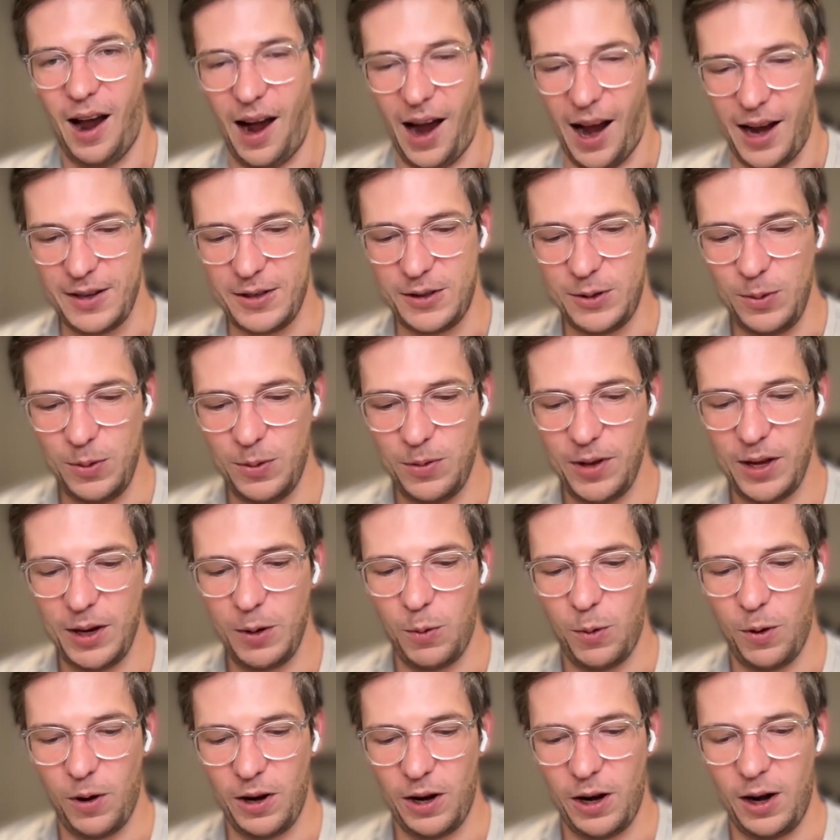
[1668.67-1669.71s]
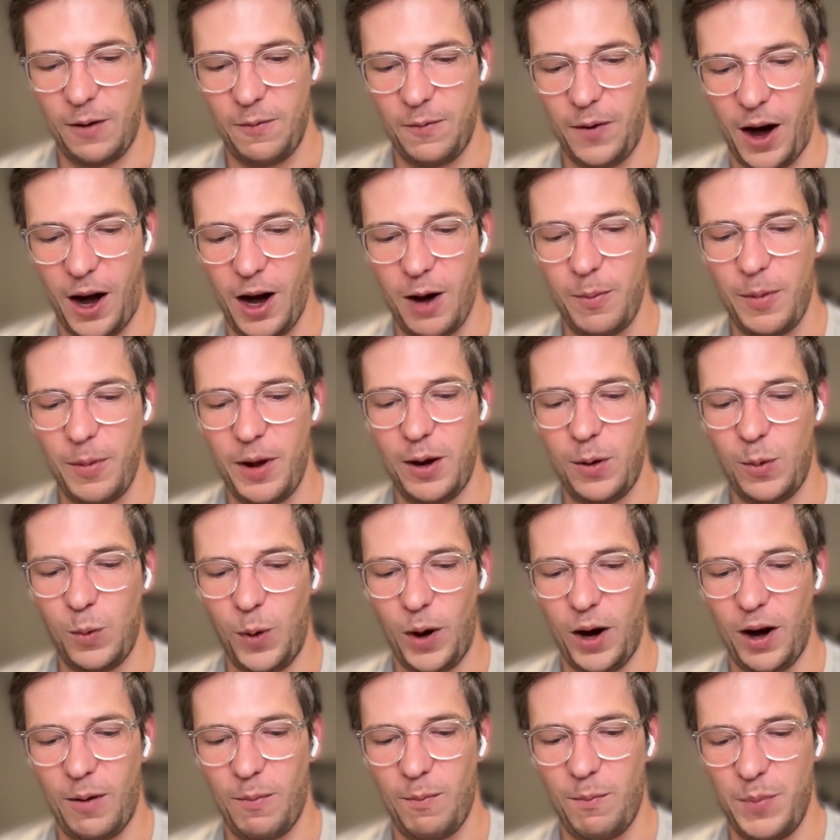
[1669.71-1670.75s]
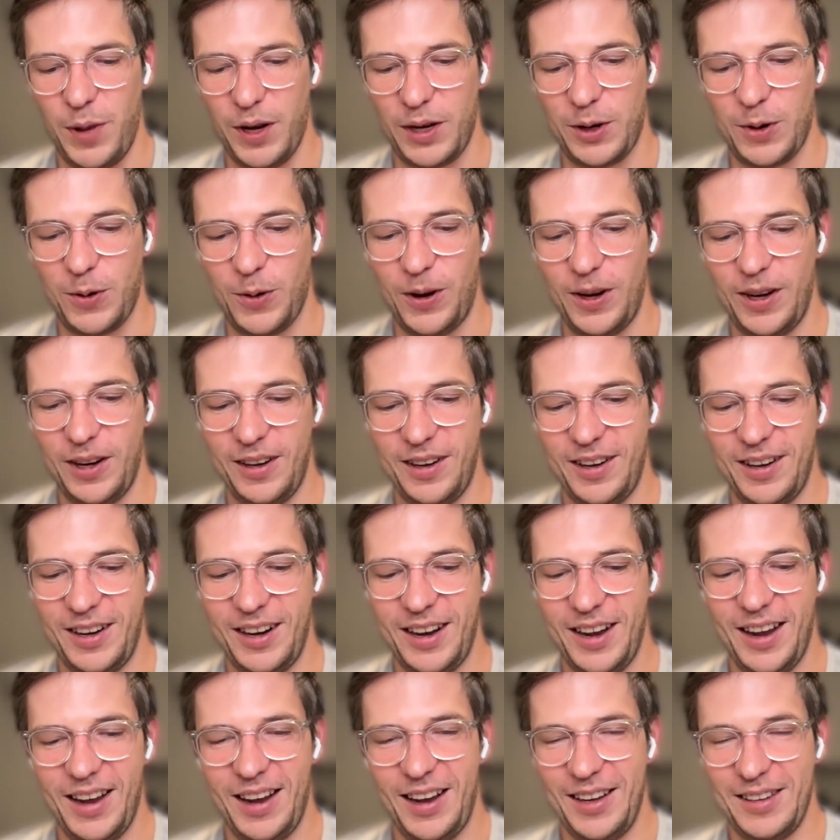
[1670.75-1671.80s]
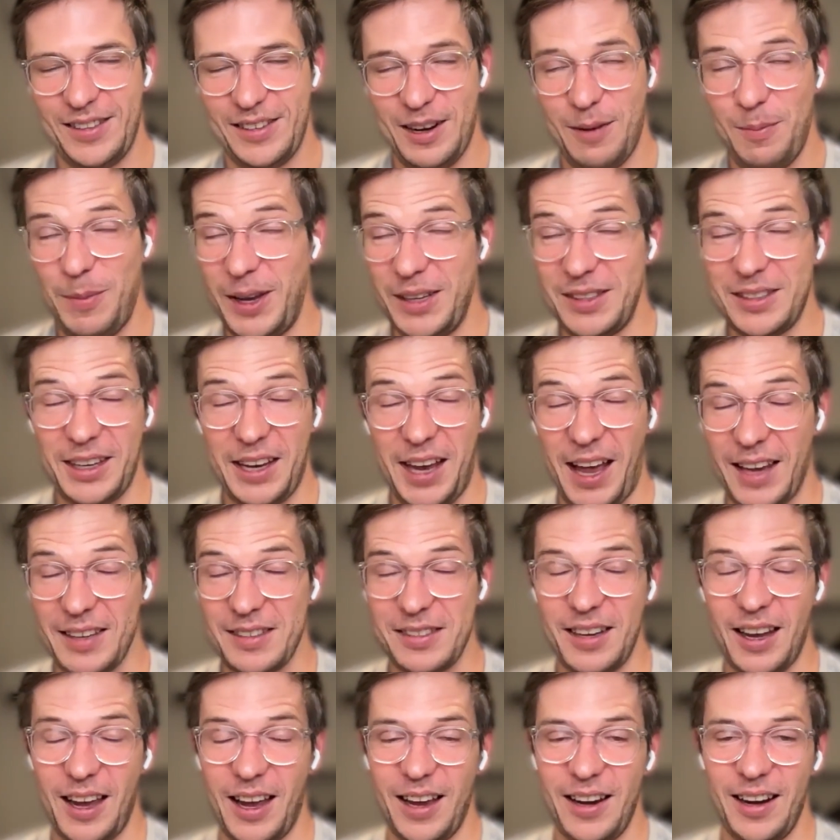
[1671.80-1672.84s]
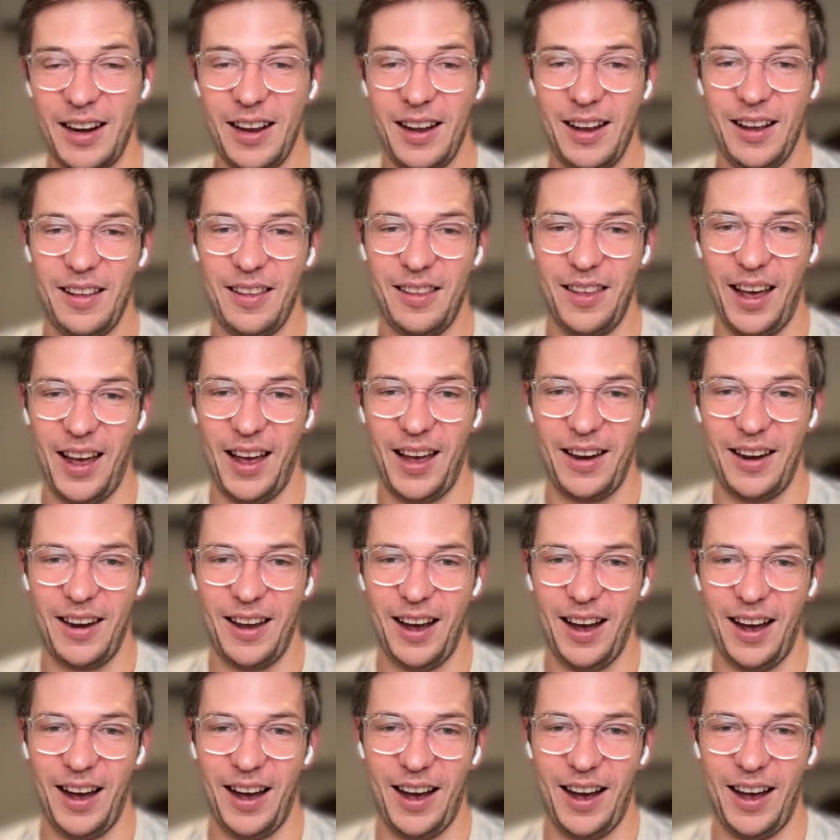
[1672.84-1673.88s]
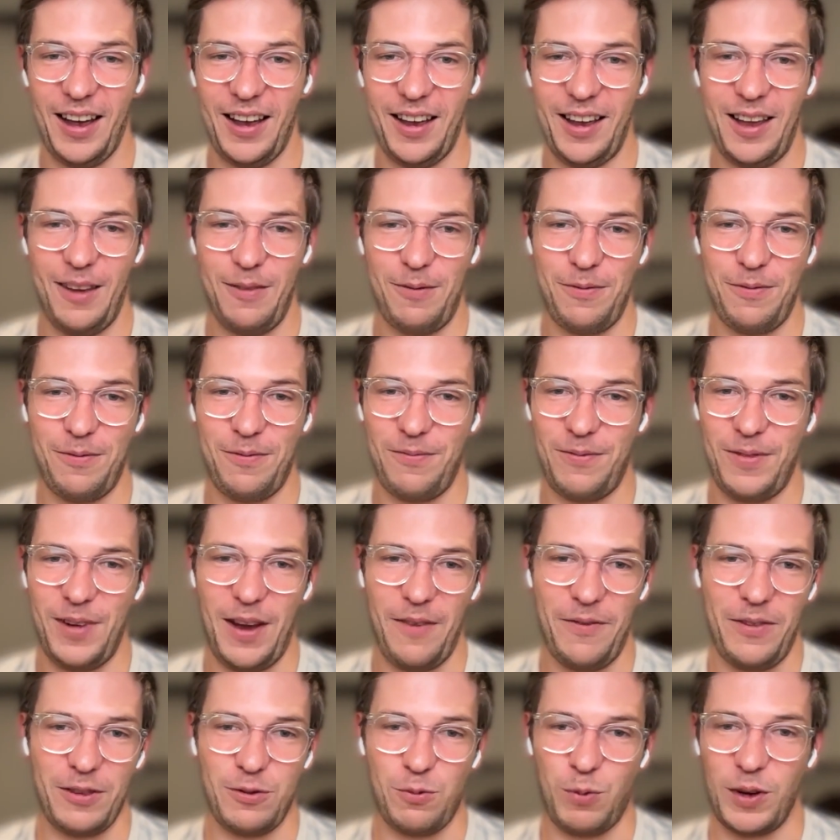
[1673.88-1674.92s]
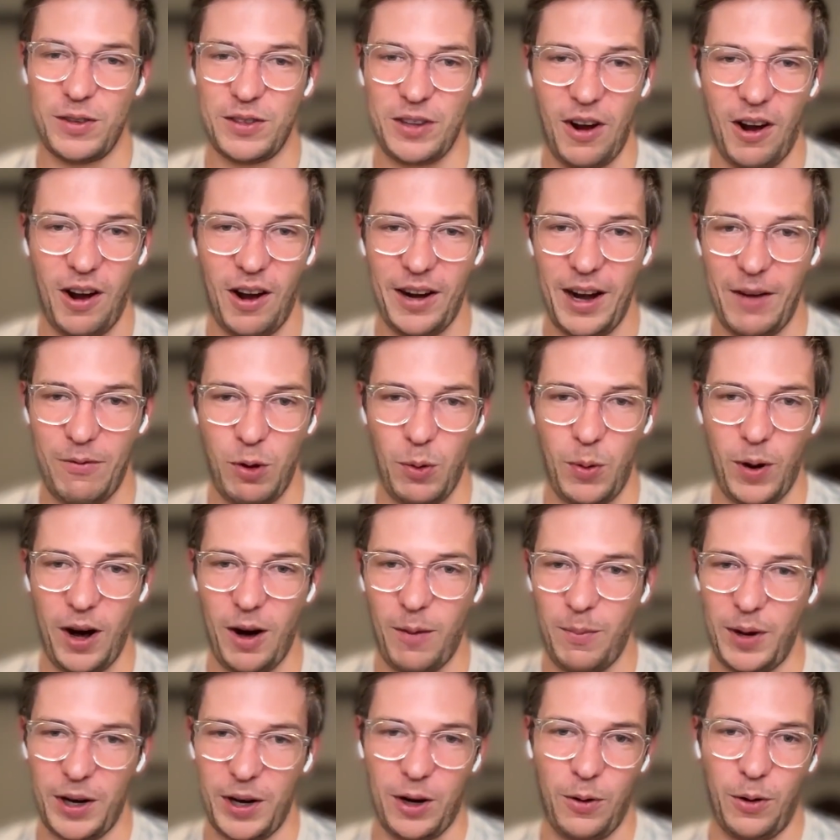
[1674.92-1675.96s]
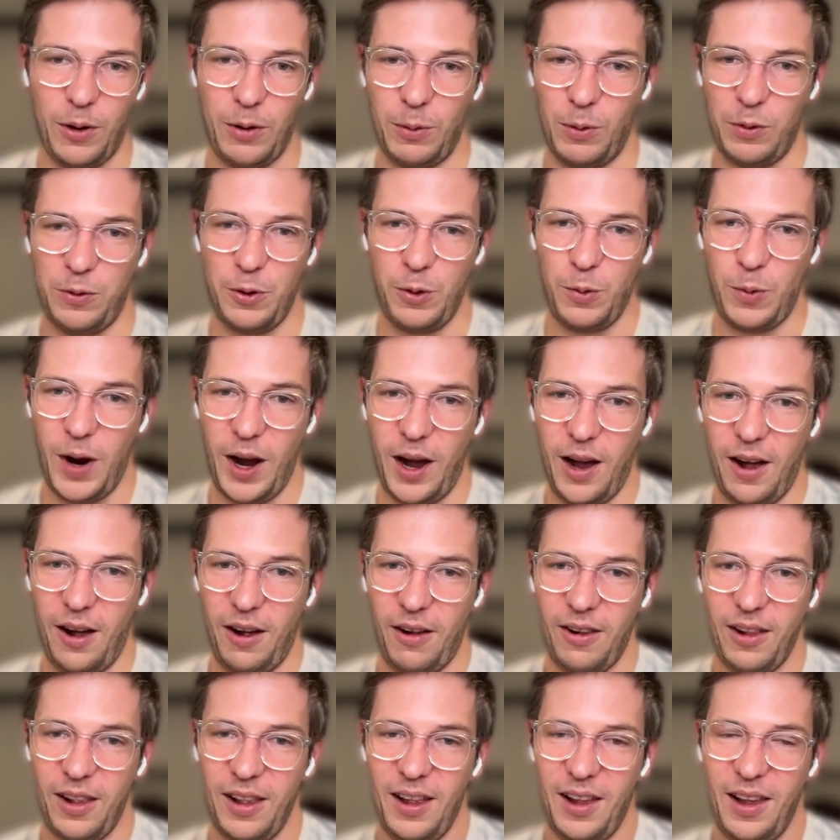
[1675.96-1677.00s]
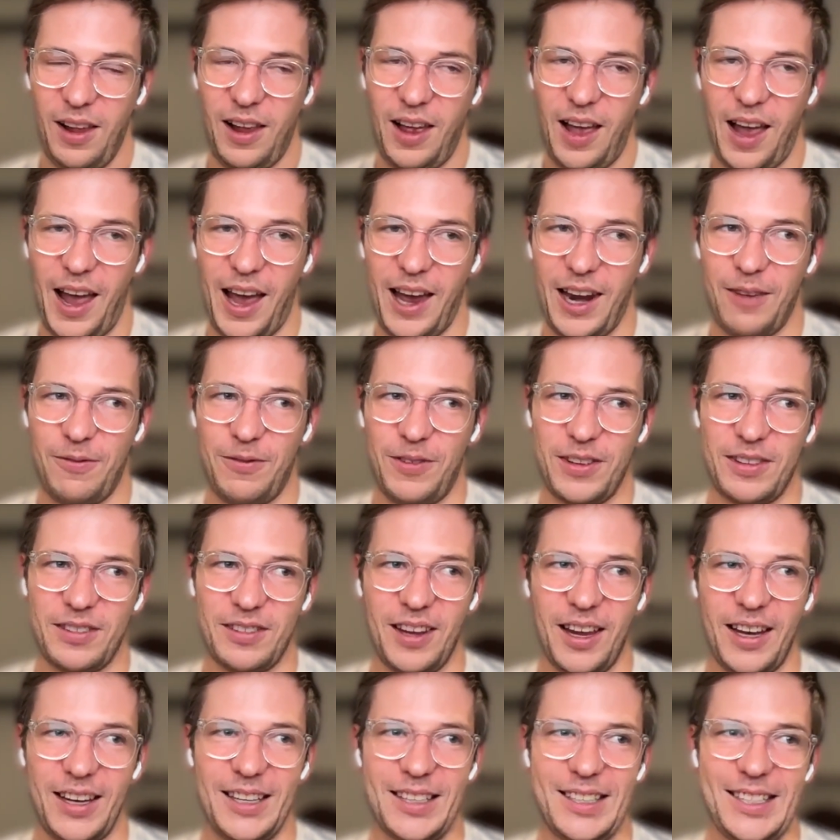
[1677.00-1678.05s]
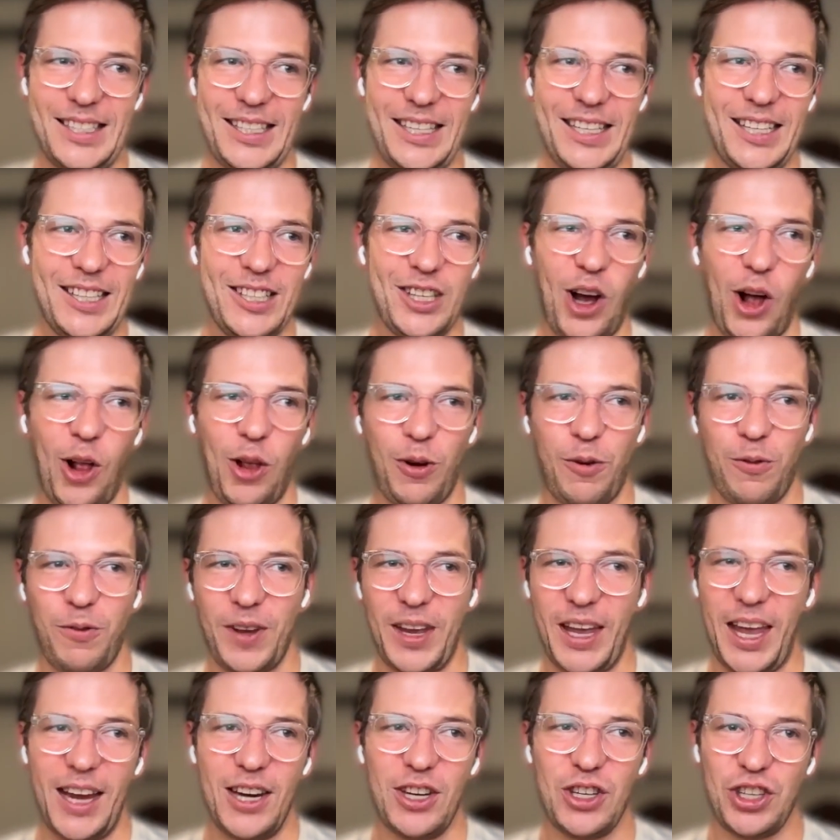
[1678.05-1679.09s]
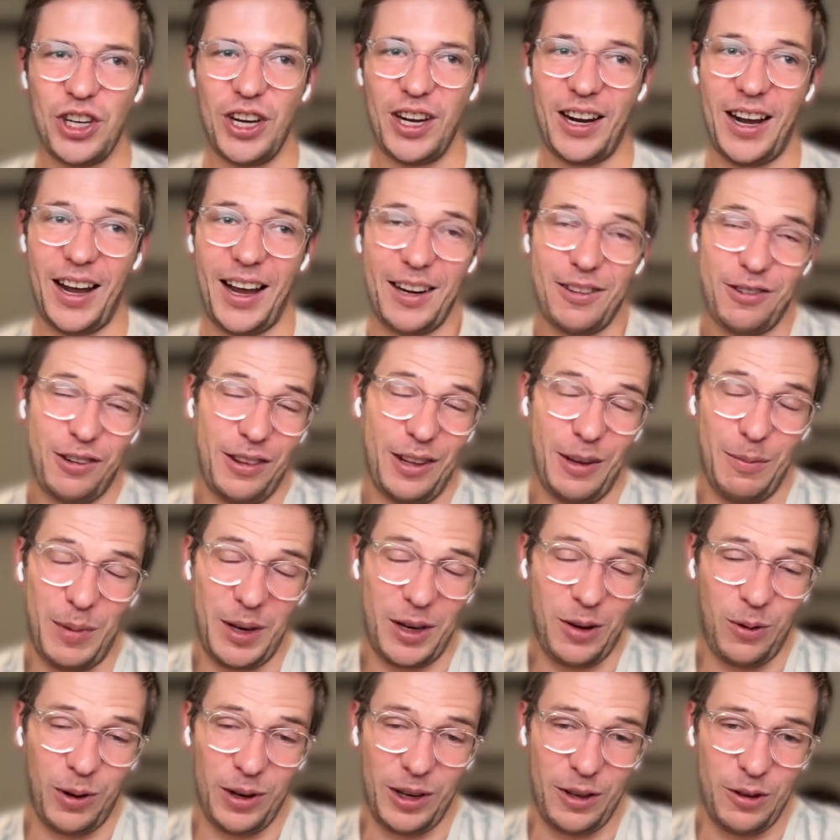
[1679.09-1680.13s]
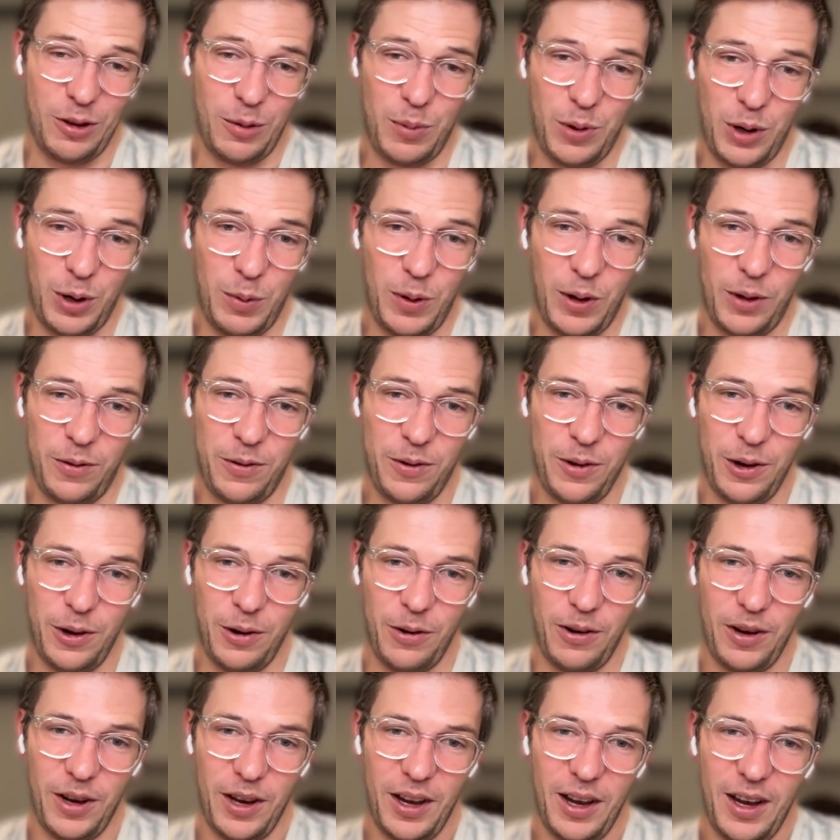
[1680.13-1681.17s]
I do think we're in an environment where Bitcoin is an amazing asset that if it's risk on everywhere, Bitcoin will do well. And if it's like de-dollarification, I actually think Bitcoin can do pretty well too.